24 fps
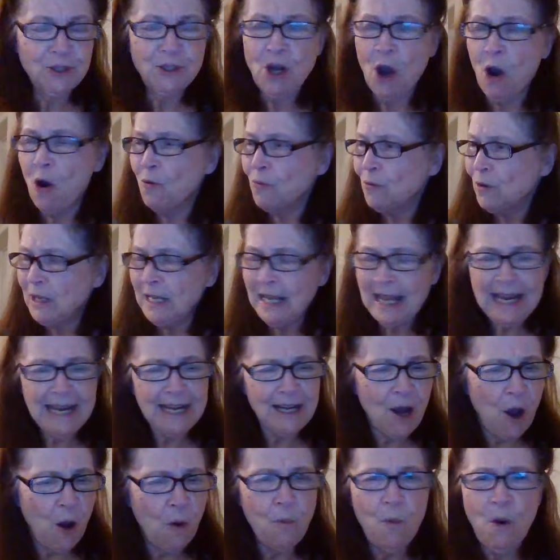Don't
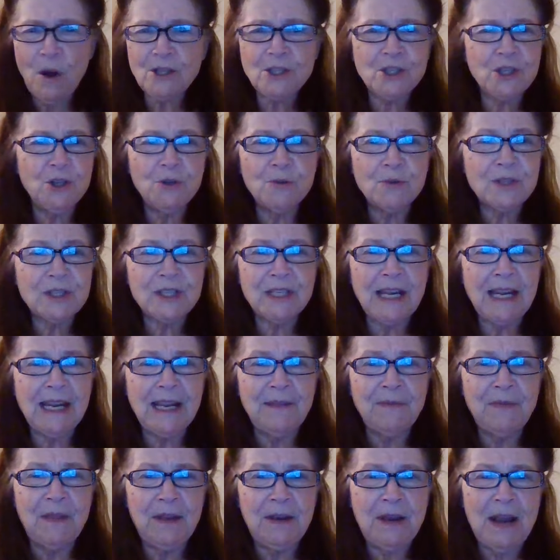lean on what you see
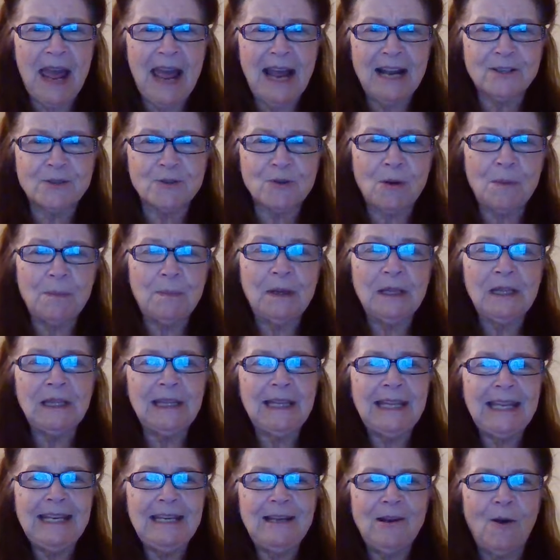in the natural, but
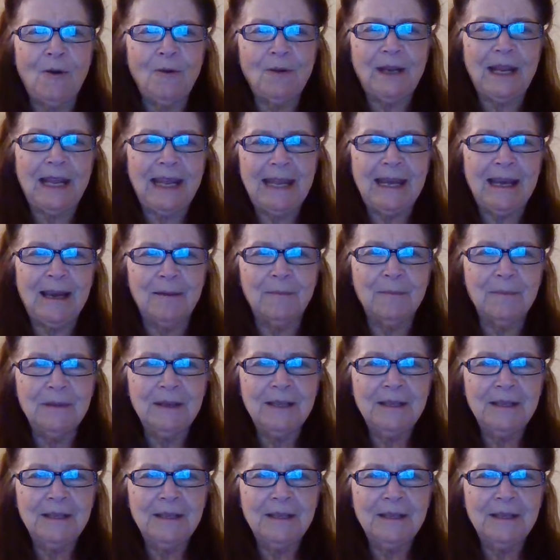lean on Him,